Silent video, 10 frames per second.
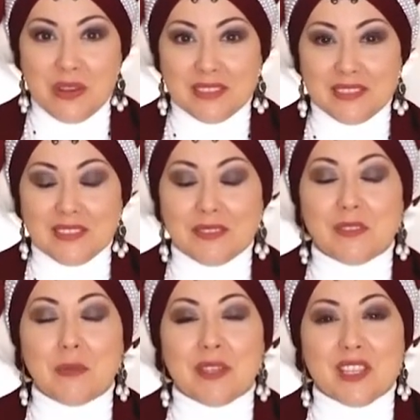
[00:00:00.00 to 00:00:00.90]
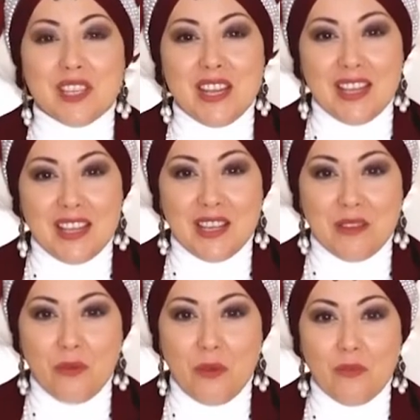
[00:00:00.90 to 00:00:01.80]
our ideal
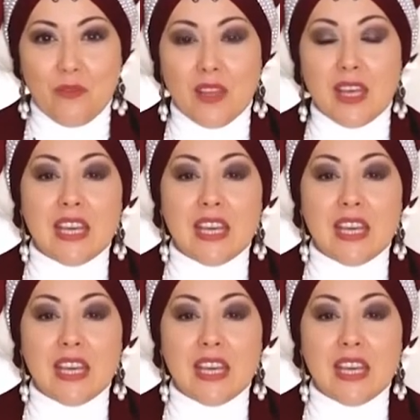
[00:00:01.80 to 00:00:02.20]
partner.